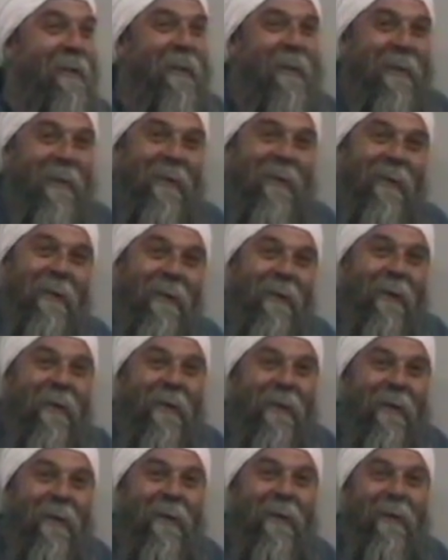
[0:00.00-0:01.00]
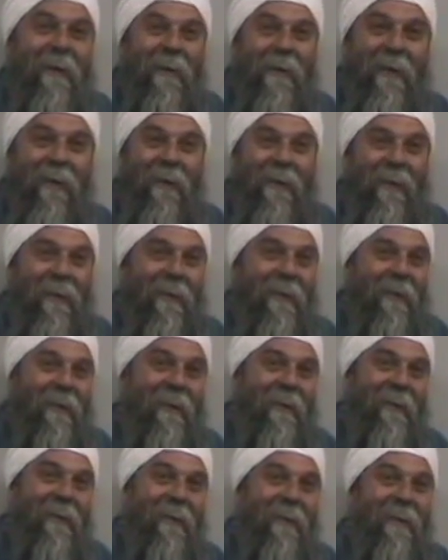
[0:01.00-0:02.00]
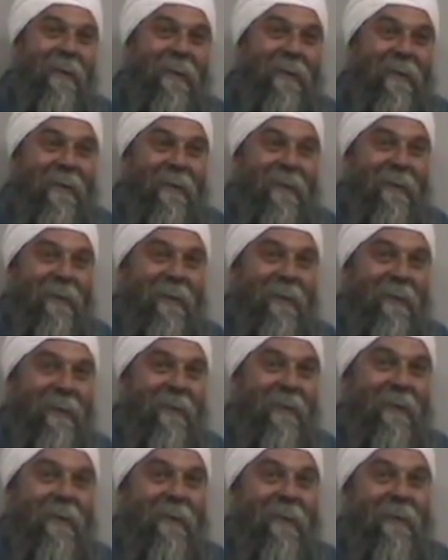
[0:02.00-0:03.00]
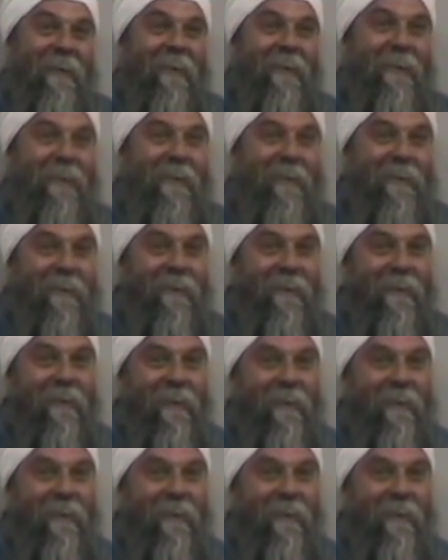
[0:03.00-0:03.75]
What's your read on how much ballast to use